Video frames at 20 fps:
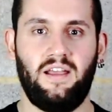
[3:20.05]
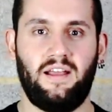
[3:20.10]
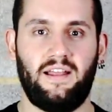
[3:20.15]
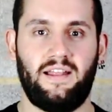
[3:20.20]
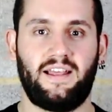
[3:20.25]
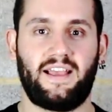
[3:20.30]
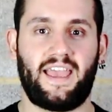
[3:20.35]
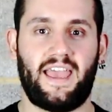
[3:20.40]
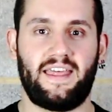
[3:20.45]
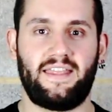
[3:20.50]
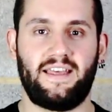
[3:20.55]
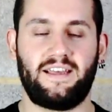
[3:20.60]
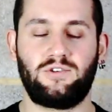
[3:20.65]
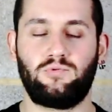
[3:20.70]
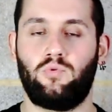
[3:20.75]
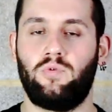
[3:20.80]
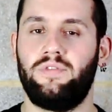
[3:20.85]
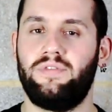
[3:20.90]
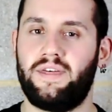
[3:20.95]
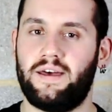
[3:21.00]
And again,
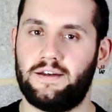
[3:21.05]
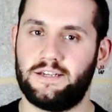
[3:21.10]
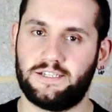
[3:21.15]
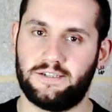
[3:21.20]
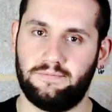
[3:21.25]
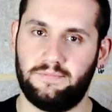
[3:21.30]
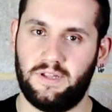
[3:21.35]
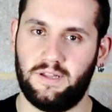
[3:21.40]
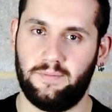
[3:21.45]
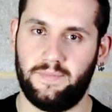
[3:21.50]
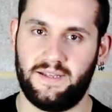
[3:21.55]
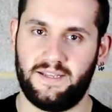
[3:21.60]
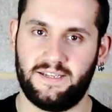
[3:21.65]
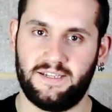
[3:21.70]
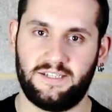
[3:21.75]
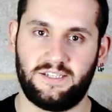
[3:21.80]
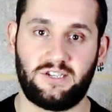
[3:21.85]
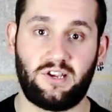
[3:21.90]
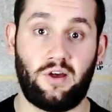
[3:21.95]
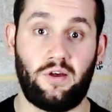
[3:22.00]
that's 1000
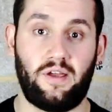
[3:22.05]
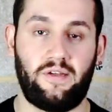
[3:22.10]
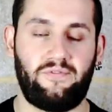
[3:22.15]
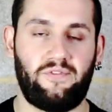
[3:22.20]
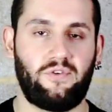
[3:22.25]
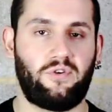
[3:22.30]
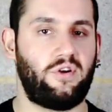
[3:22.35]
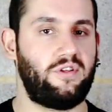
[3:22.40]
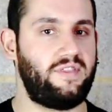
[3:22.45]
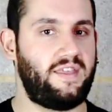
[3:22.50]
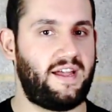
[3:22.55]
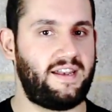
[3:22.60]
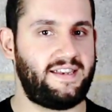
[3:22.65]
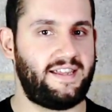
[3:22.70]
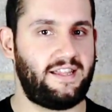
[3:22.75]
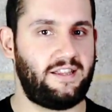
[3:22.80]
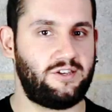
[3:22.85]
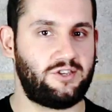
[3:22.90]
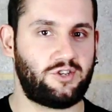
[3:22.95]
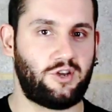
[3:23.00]
millimeters. So if you've got that
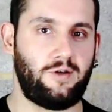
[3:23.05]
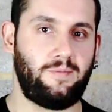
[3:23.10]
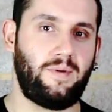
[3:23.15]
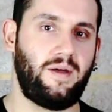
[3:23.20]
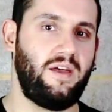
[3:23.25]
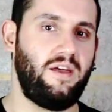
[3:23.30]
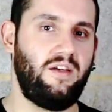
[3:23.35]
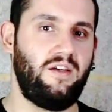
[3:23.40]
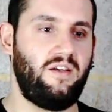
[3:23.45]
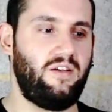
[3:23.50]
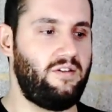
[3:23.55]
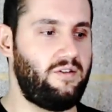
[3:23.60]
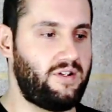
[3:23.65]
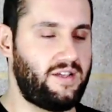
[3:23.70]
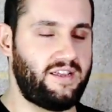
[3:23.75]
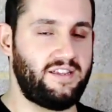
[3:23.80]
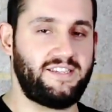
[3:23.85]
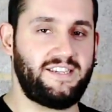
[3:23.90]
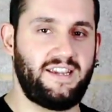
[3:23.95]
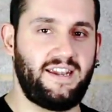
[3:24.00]
telescope,
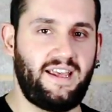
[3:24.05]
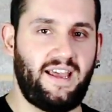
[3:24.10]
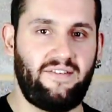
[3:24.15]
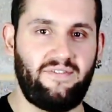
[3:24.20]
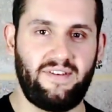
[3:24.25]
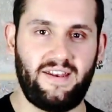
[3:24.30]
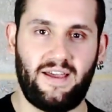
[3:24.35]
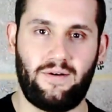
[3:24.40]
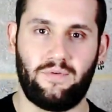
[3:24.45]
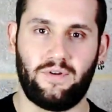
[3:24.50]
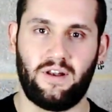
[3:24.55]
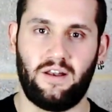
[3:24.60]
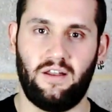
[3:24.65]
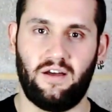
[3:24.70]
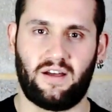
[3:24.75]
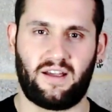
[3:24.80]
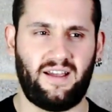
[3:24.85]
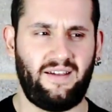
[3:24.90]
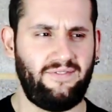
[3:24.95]
consider having that one a look.